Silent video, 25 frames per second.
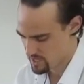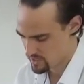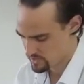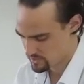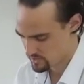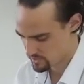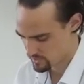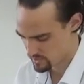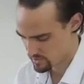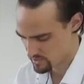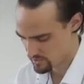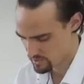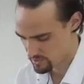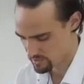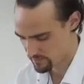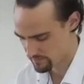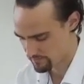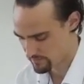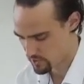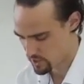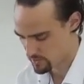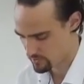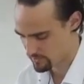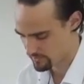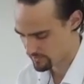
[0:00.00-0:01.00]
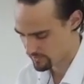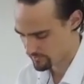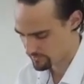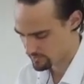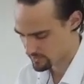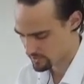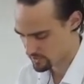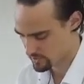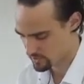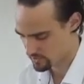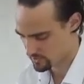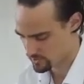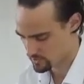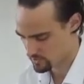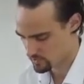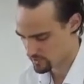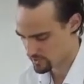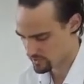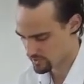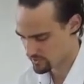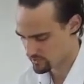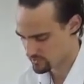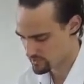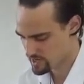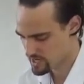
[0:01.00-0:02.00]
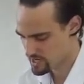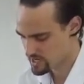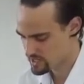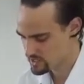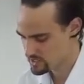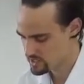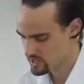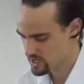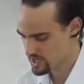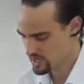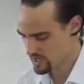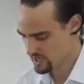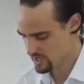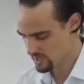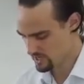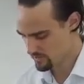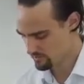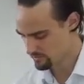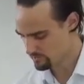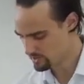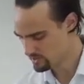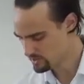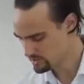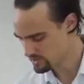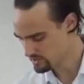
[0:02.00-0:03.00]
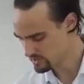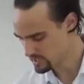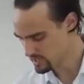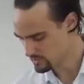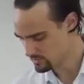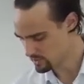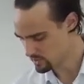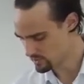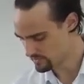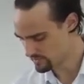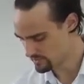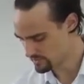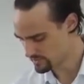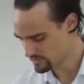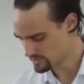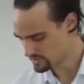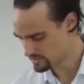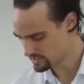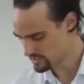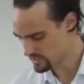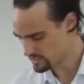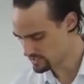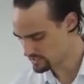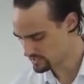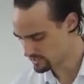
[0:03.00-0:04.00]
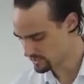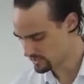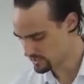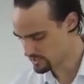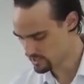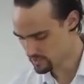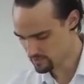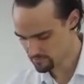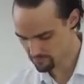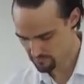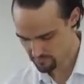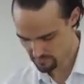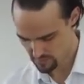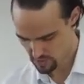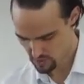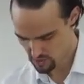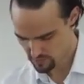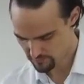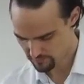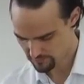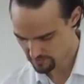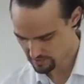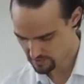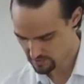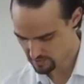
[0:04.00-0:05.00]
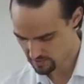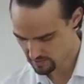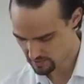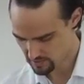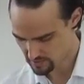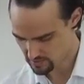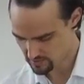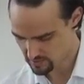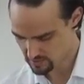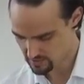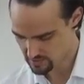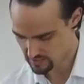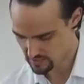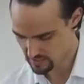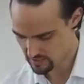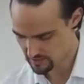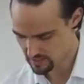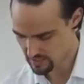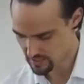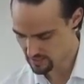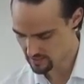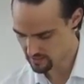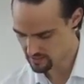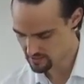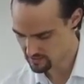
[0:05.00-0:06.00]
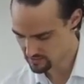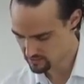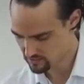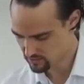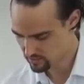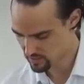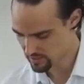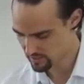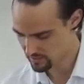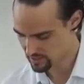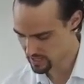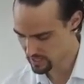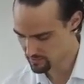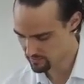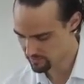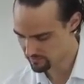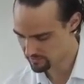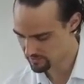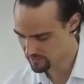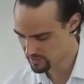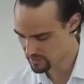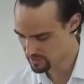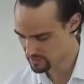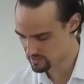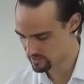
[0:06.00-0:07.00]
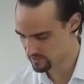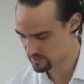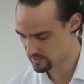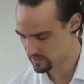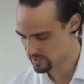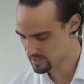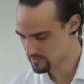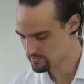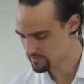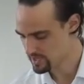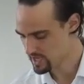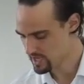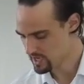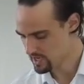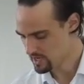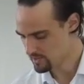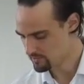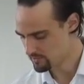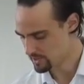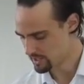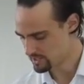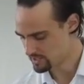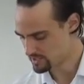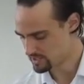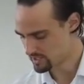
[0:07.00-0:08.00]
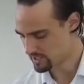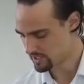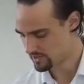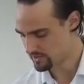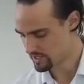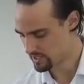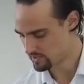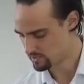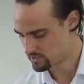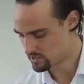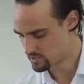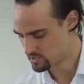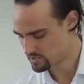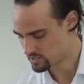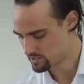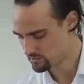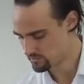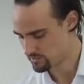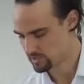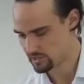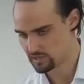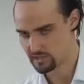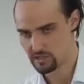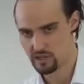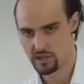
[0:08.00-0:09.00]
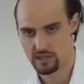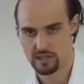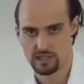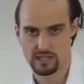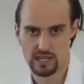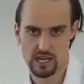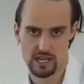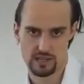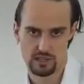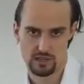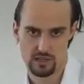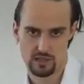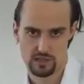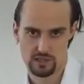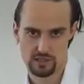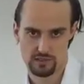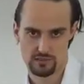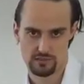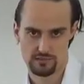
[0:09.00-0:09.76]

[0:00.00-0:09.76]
So as long as the fob of the vehicle is within range, put your thumb over this sensor. Hopefully you can see that. It is quite camouflaged in there. But that'll just simply lock and unlock